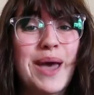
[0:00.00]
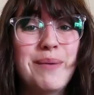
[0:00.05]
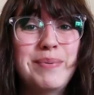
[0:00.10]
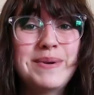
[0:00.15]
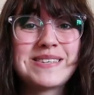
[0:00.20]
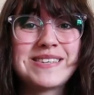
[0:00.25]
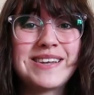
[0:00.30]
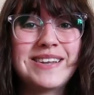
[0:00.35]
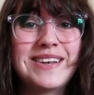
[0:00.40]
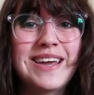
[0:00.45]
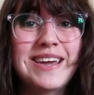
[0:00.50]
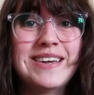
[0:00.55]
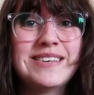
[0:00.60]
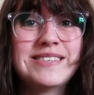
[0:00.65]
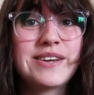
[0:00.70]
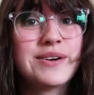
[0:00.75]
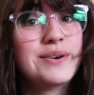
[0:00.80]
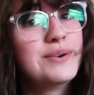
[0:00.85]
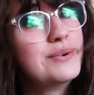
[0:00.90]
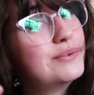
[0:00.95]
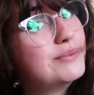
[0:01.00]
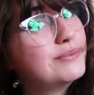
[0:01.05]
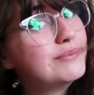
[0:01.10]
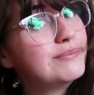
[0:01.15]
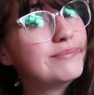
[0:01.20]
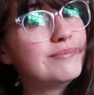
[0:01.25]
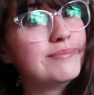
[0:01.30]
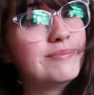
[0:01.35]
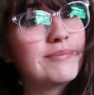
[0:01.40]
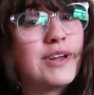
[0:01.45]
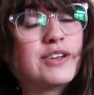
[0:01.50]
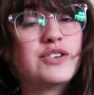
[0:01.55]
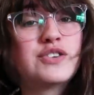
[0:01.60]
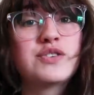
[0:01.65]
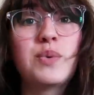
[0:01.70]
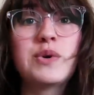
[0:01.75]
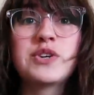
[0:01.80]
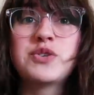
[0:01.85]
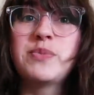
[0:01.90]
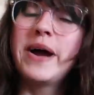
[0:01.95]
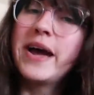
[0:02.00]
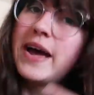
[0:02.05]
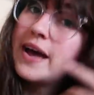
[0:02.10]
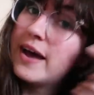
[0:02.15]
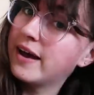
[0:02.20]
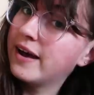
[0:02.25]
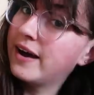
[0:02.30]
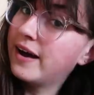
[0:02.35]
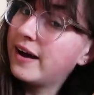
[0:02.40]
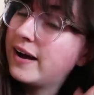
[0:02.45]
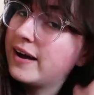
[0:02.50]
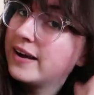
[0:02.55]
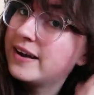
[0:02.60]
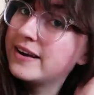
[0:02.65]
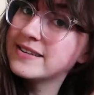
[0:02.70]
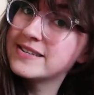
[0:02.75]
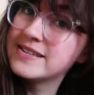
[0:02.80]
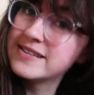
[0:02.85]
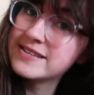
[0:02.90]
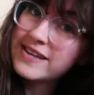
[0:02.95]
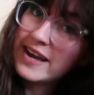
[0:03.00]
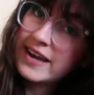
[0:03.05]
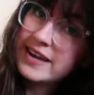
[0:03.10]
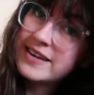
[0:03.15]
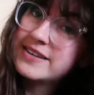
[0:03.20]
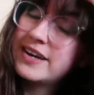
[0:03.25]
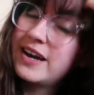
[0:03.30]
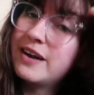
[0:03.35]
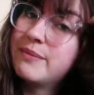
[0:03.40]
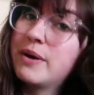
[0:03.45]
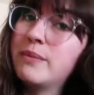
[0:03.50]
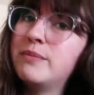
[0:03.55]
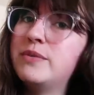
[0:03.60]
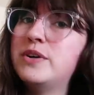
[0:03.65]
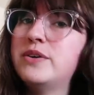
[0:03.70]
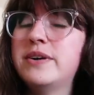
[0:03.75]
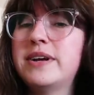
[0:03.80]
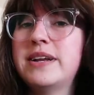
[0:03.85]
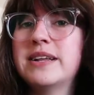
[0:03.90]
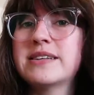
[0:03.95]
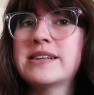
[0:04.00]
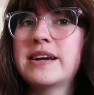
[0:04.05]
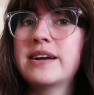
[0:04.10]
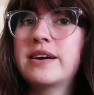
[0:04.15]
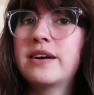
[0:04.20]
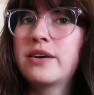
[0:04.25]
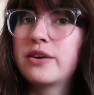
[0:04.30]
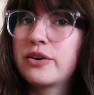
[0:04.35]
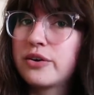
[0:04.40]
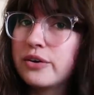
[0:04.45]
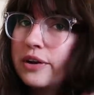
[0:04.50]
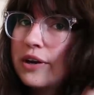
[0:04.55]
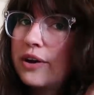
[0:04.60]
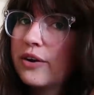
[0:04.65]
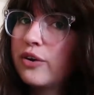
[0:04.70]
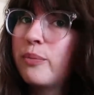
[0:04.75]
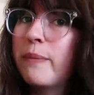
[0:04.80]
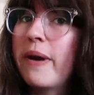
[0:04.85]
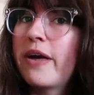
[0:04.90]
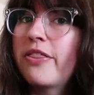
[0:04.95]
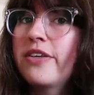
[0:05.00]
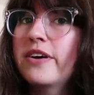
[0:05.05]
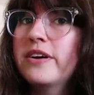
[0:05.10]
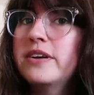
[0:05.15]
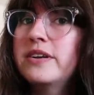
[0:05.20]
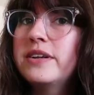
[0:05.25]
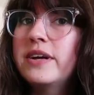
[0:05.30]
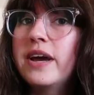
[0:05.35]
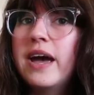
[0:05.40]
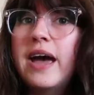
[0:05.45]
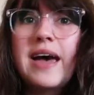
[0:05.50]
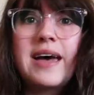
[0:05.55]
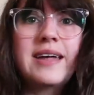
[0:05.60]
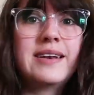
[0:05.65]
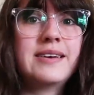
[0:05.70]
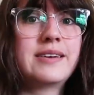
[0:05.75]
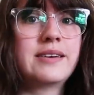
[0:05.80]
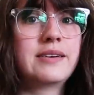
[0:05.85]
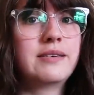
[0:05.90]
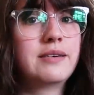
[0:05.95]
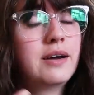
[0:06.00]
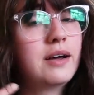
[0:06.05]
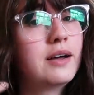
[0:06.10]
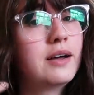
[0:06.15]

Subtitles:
Happy Sunday. So I just washed my hair. It is the second time I'm doing this like curly girl method, and